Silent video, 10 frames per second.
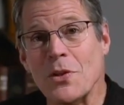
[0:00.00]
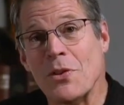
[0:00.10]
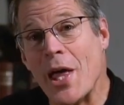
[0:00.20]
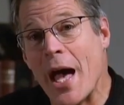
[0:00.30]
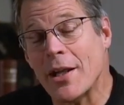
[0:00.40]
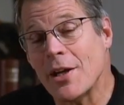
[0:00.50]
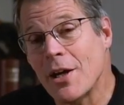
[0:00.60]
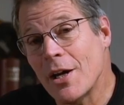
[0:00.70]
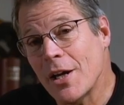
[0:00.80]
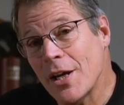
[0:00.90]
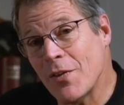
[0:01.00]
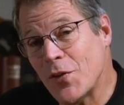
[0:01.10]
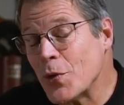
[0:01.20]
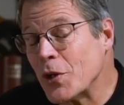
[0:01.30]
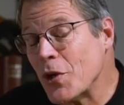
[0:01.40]
that
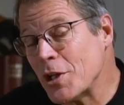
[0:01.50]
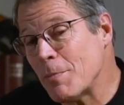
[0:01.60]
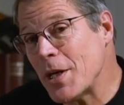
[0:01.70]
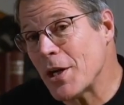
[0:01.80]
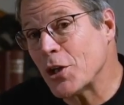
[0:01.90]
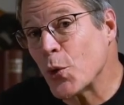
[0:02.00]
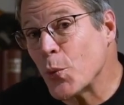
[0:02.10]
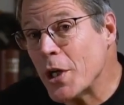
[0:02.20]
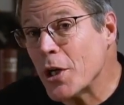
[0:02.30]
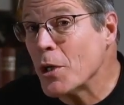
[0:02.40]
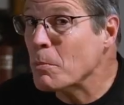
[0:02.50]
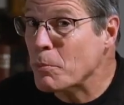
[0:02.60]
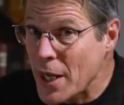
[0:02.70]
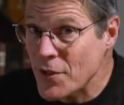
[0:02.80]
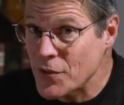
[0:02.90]
if you are going to be a career
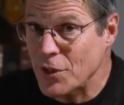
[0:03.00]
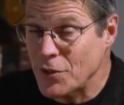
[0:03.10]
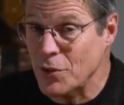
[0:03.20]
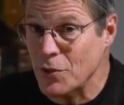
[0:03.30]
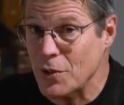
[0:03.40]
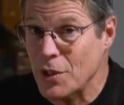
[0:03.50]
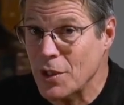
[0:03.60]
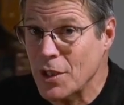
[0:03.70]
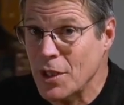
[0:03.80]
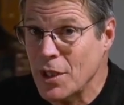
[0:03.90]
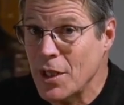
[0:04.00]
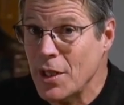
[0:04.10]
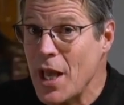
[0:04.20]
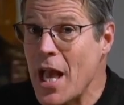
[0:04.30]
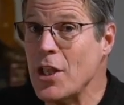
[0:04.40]
prostitute
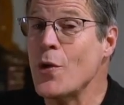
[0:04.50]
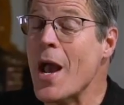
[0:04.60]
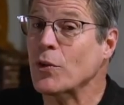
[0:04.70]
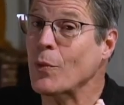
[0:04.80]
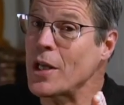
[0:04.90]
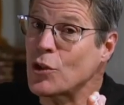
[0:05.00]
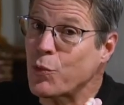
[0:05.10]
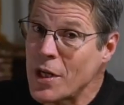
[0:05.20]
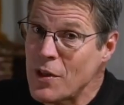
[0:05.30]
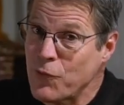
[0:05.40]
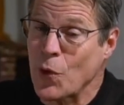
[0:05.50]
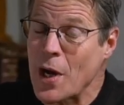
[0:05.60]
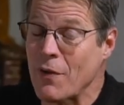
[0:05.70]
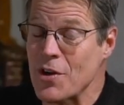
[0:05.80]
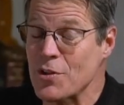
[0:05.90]
and you have to wait
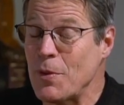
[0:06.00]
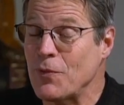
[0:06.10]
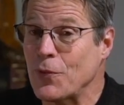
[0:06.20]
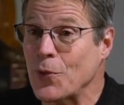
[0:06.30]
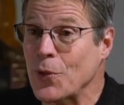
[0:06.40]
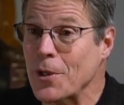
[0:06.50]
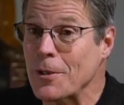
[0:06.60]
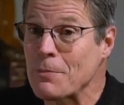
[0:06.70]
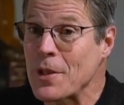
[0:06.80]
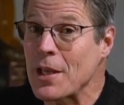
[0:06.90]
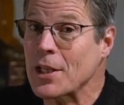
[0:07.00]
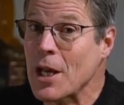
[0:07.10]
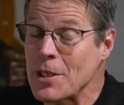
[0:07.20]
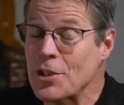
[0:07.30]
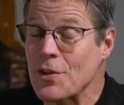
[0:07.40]
24 hours before
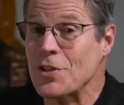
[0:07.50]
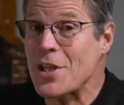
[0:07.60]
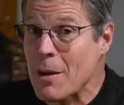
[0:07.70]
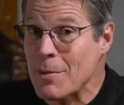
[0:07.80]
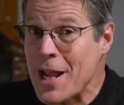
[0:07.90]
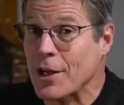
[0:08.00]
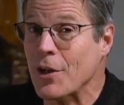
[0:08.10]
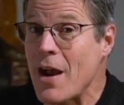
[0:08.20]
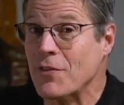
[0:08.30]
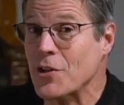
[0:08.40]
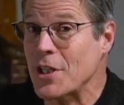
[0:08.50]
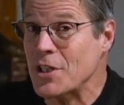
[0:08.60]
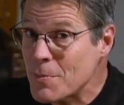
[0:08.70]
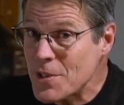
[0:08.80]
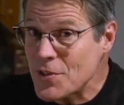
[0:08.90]
coming to the tabernacle after
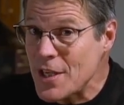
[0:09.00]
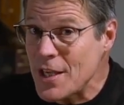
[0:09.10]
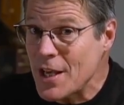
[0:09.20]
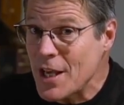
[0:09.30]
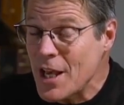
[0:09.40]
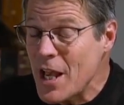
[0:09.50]
intimacy,